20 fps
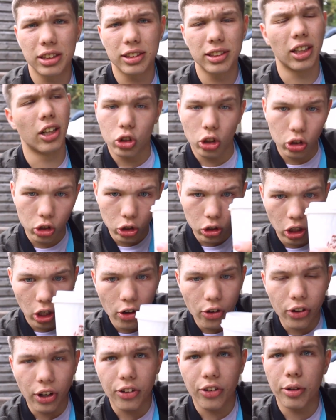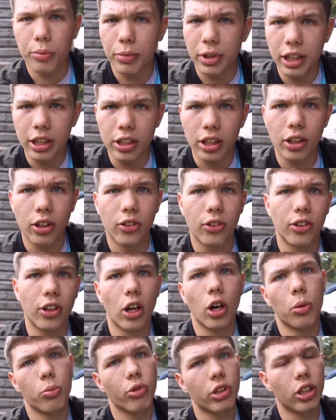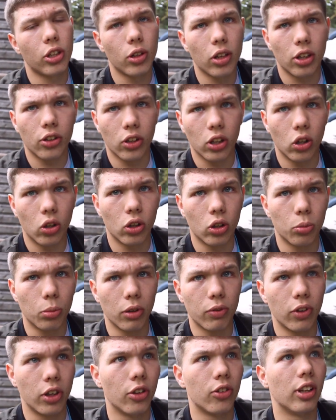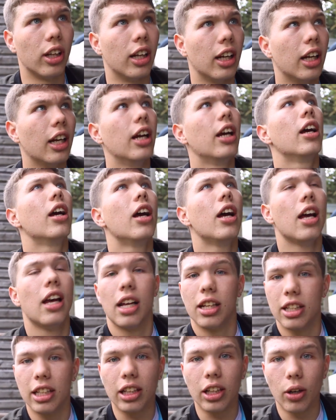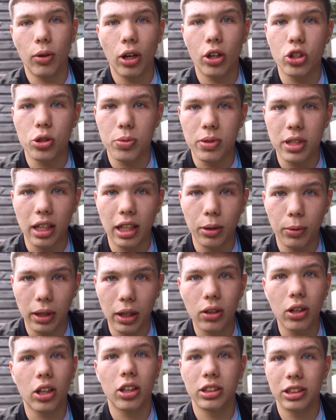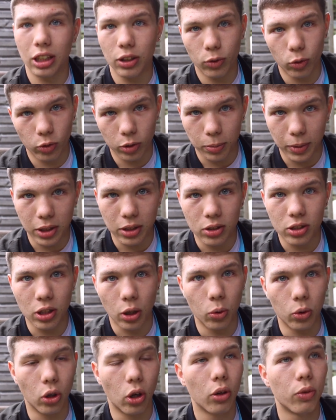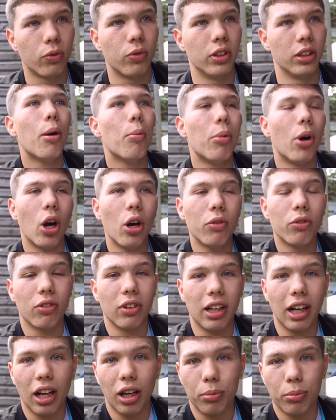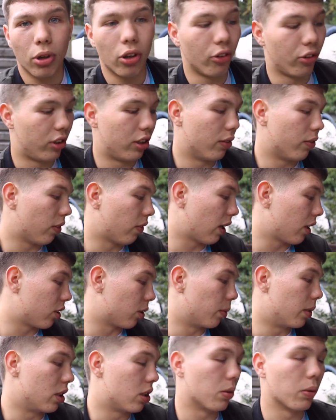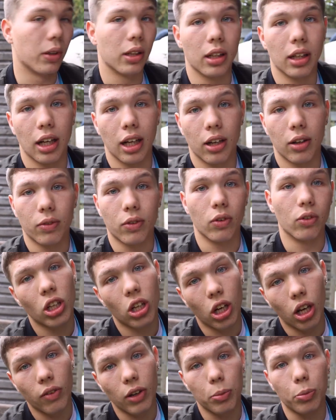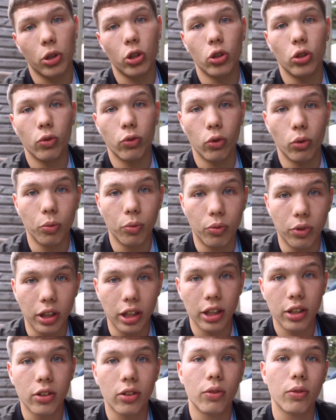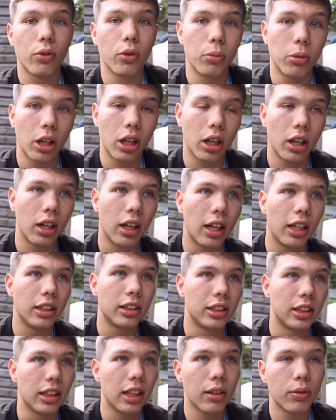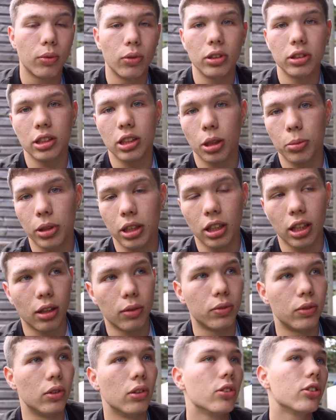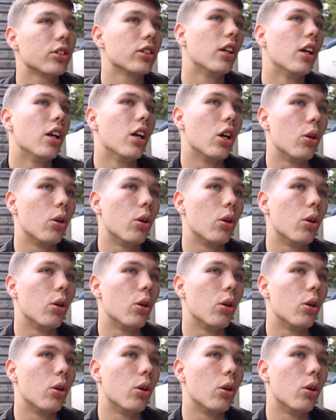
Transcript: So, so you guys as in media. So I'm bringing you guys along on my first day here. Didn't go 100% well. Like I said, I've already been told off, and but over that, I'm positive. I've had something to eat now. I've, gone, I've had my uniform fitted for my ACF, what is the Army Cadet Force.